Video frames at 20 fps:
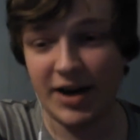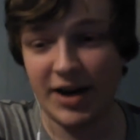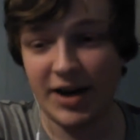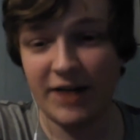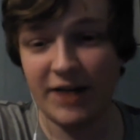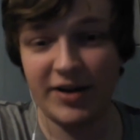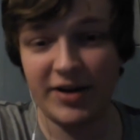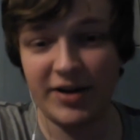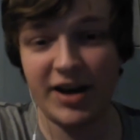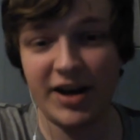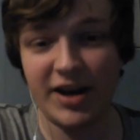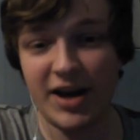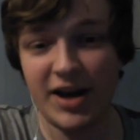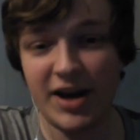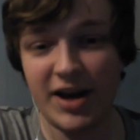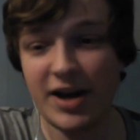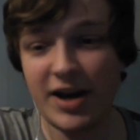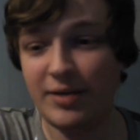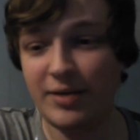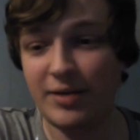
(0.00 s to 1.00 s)
kind of an
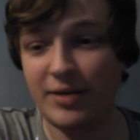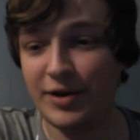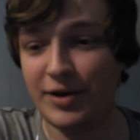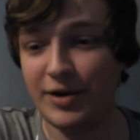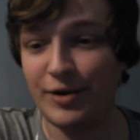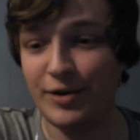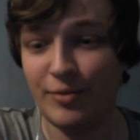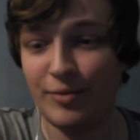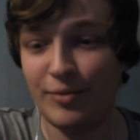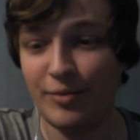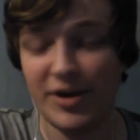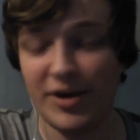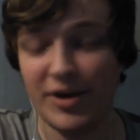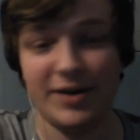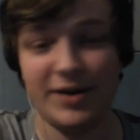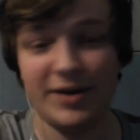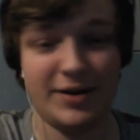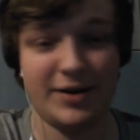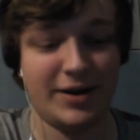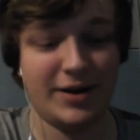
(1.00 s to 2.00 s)
idiot, but
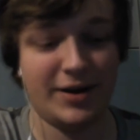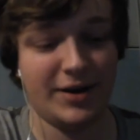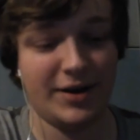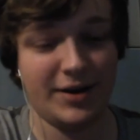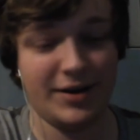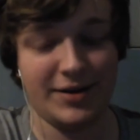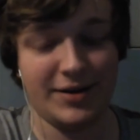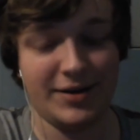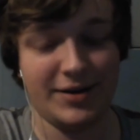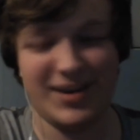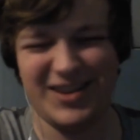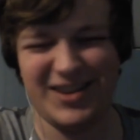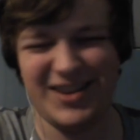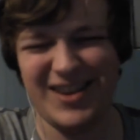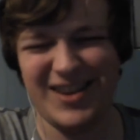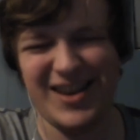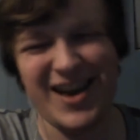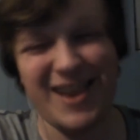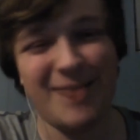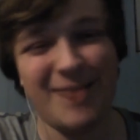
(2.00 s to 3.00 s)

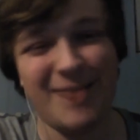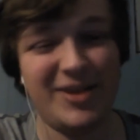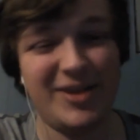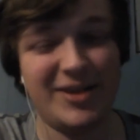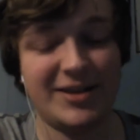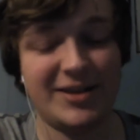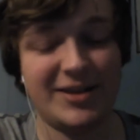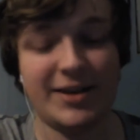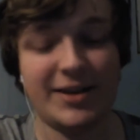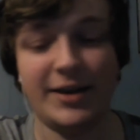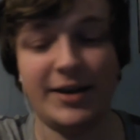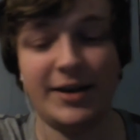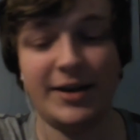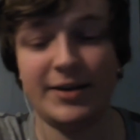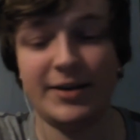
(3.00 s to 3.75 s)
Yeah, I mean, it's like